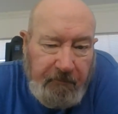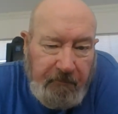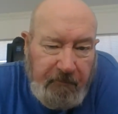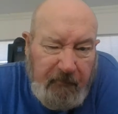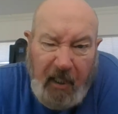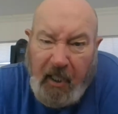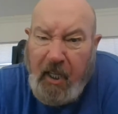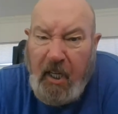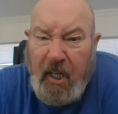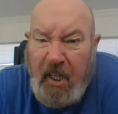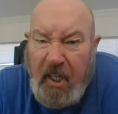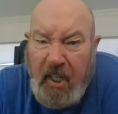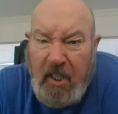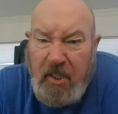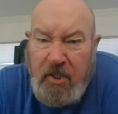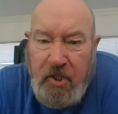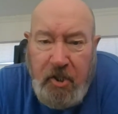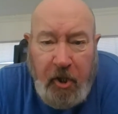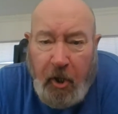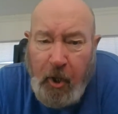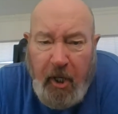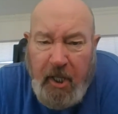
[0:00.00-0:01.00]
They got
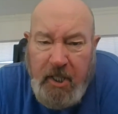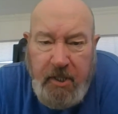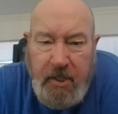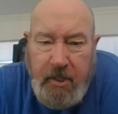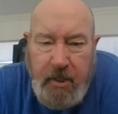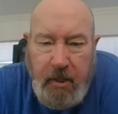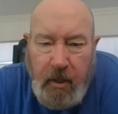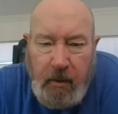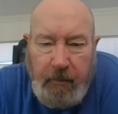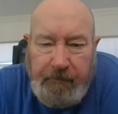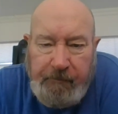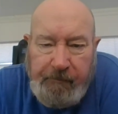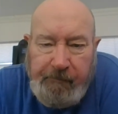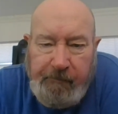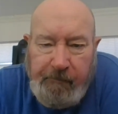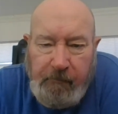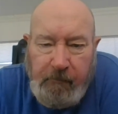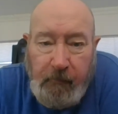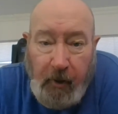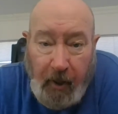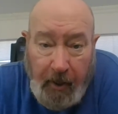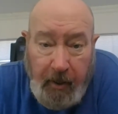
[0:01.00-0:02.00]
insurance,
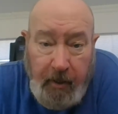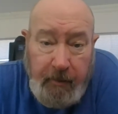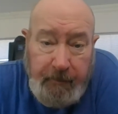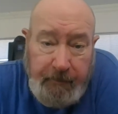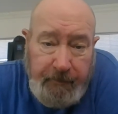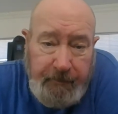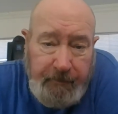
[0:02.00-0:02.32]
right?